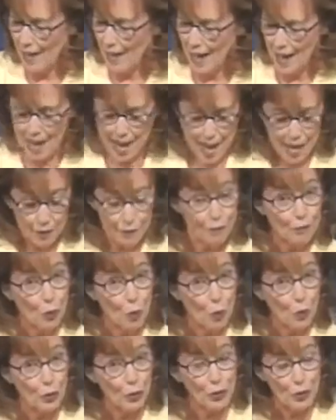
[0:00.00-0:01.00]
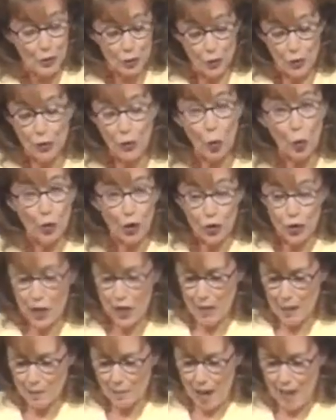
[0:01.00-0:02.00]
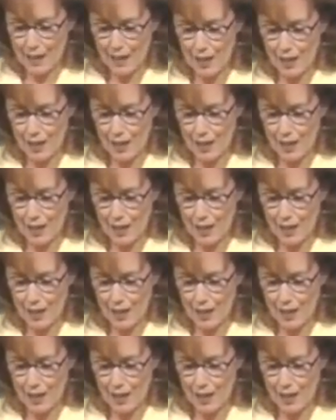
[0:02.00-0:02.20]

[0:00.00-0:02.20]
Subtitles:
And, of course, you're going to throw your chicken back in